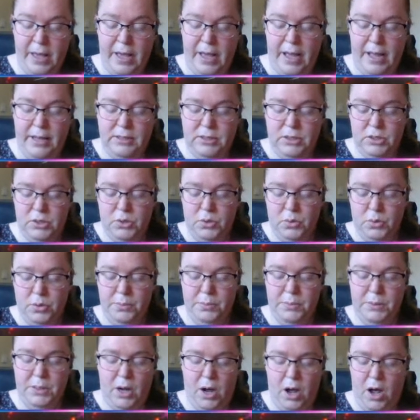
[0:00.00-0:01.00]
and
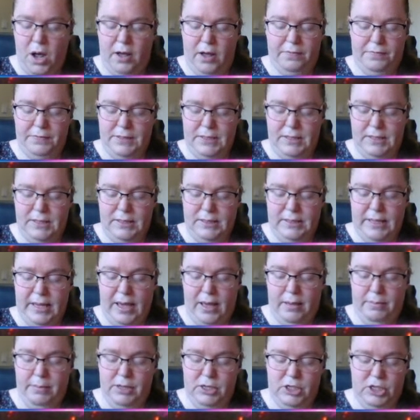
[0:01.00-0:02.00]
stormed off to his
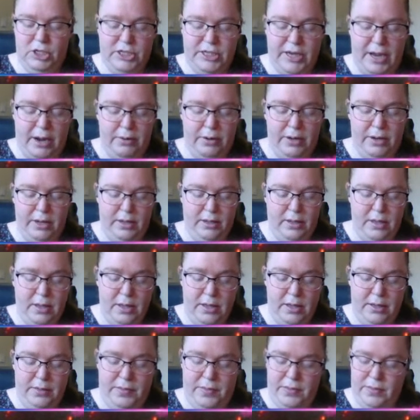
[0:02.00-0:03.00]
cabin, shouting
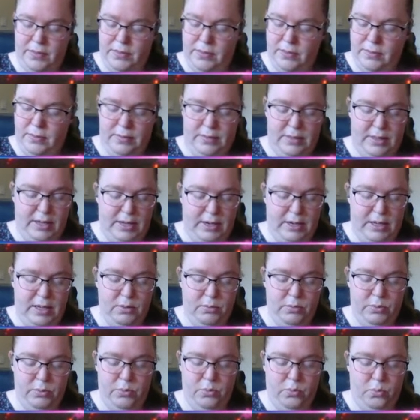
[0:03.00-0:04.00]
that he
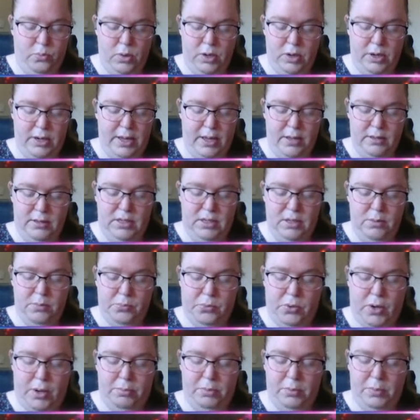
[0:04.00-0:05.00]
would work out the
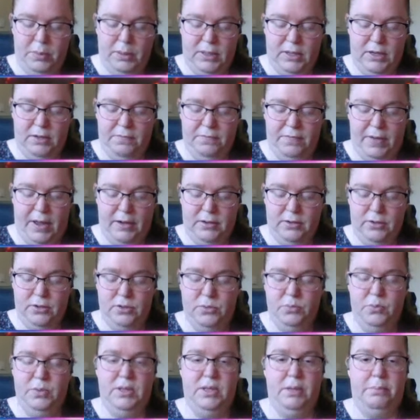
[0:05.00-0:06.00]
improbability
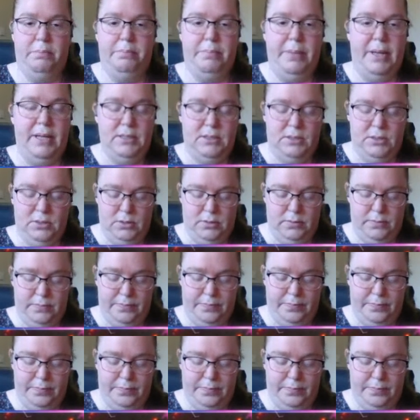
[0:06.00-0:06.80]
factors with a pencil.